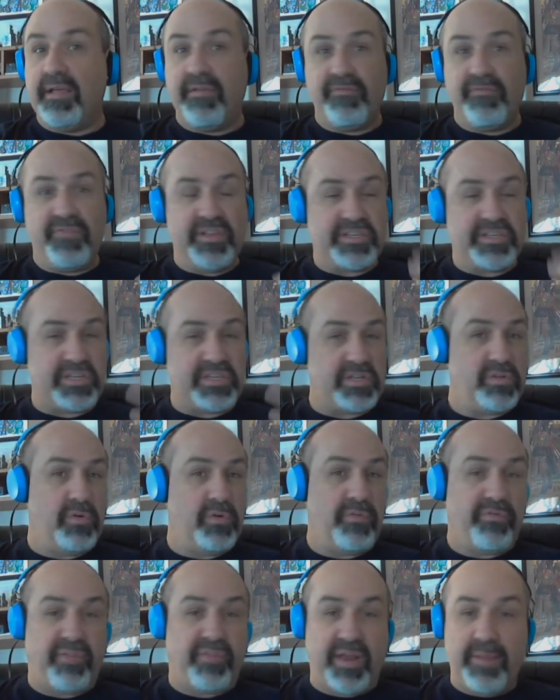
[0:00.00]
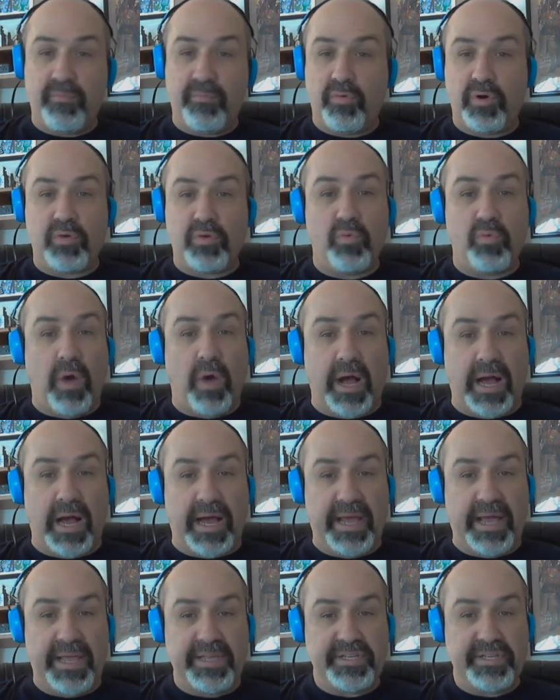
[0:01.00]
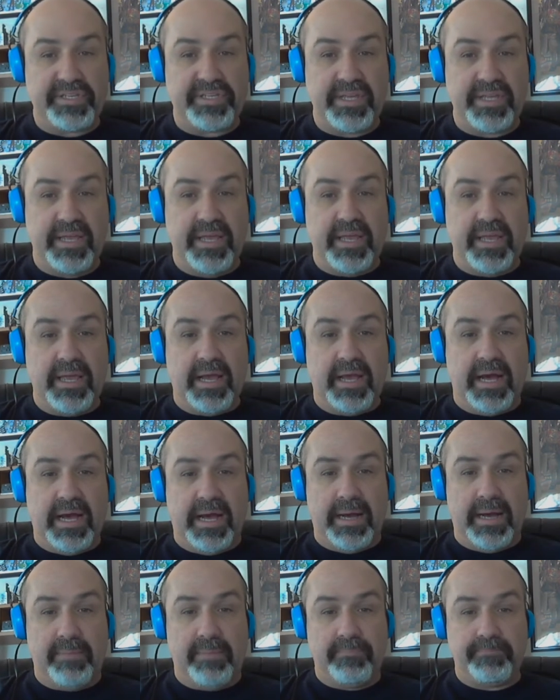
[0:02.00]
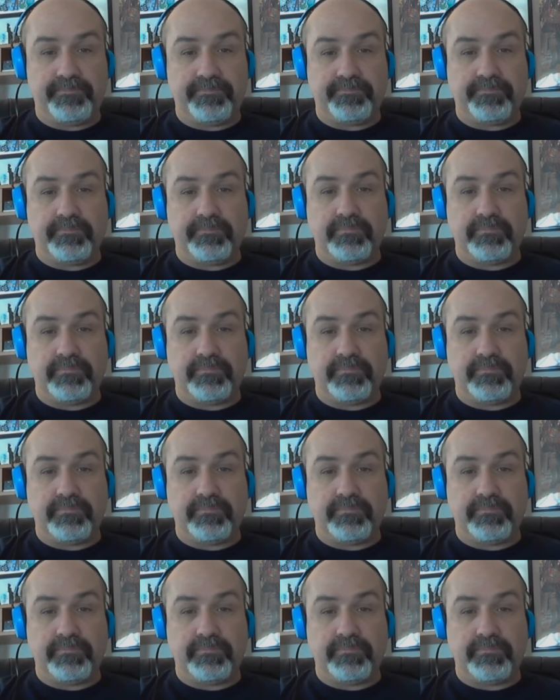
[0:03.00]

physical framework-wise, um,